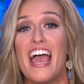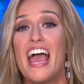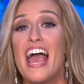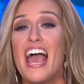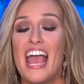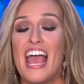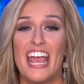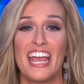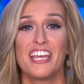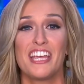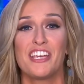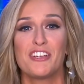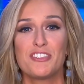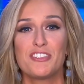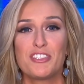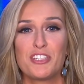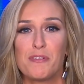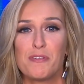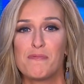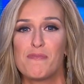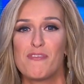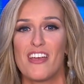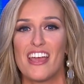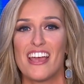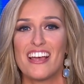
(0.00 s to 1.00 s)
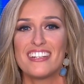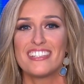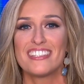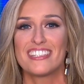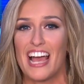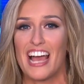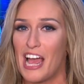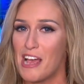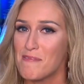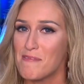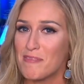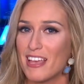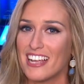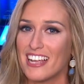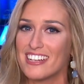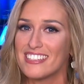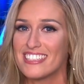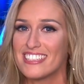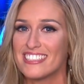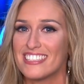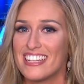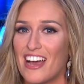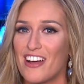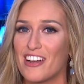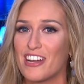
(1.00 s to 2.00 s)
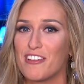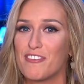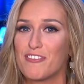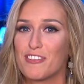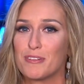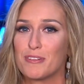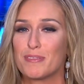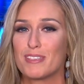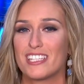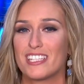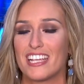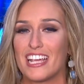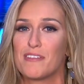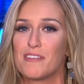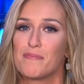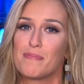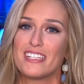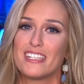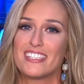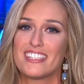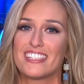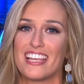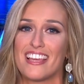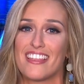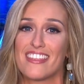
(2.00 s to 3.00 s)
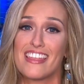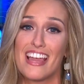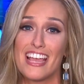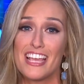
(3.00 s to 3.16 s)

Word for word: Hey YouTube fans, I'm Landon Dowdy from CNBC.